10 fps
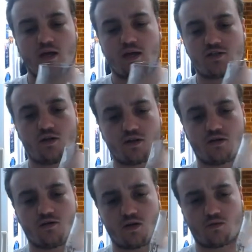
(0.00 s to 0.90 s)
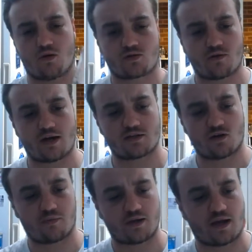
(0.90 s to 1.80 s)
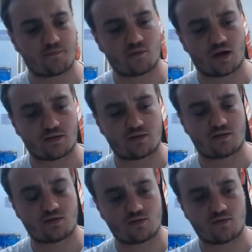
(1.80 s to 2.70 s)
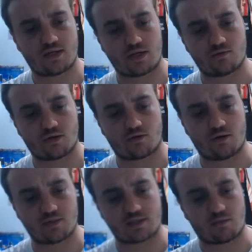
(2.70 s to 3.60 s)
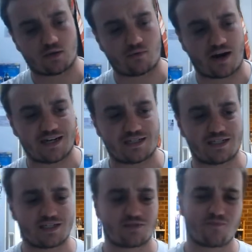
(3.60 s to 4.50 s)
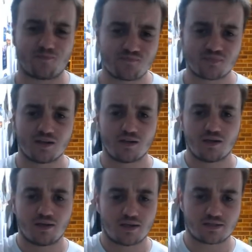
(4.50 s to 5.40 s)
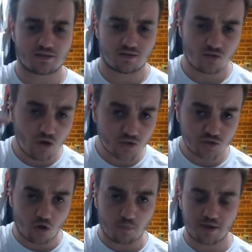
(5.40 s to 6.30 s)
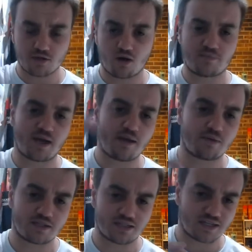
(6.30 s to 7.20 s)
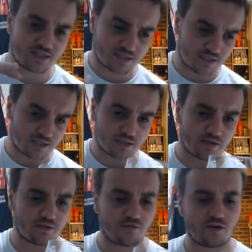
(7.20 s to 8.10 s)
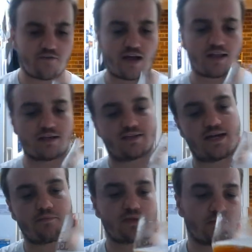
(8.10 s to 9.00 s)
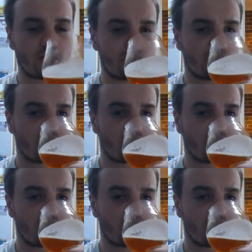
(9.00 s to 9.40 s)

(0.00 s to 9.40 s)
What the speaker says: it's not the world's greatest IPA. I do tend to agree with some of the ratings. It's not top end IPA, but it's a very valid attempt at one.